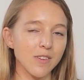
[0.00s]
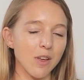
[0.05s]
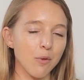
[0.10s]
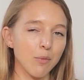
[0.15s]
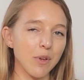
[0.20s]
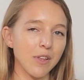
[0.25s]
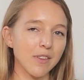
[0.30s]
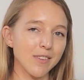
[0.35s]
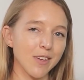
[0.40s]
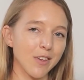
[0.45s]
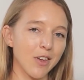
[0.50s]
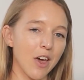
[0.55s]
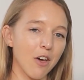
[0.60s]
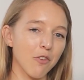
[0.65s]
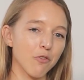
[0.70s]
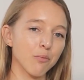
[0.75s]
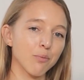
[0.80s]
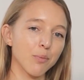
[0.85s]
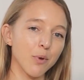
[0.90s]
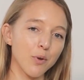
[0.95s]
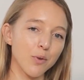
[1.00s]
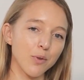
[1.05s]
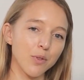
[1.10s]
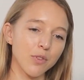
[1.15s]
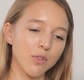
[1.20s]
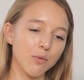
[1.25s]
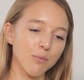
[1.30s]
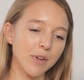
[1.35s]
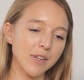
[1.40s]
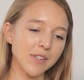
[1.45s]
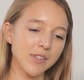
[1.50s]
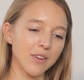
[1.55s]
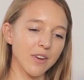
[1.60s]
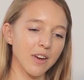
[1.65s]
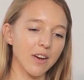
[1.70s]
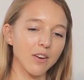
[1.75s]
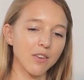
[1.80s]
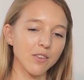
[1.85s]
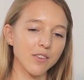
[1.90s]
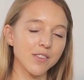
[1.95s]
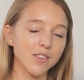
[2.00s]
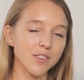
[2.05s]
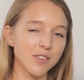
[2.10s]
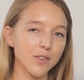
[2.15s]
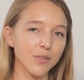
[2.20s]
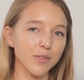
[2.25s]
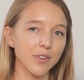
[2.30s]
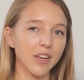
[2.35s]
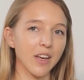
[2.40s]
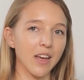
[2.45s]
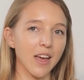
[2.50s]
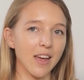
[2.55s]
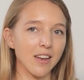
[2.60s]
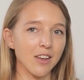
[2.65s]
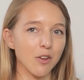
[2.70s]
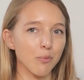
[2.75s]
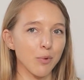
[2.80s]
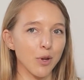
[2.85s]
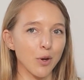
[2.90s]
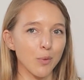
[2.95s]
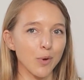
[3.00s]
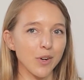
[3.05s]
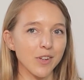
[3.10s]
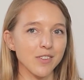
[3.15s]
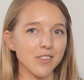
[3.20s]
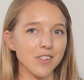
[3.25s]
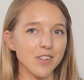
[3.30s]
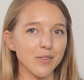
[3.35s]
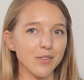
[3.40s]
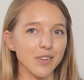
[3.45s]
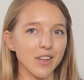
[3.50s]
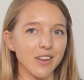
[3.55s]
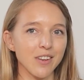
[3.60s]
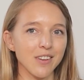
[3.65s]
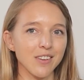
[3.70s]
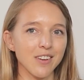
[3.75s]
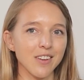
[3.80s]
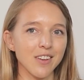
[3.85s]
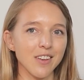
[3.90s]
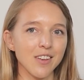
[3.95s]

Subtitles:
that means that you have both the mental health certificate and the peer work certificate.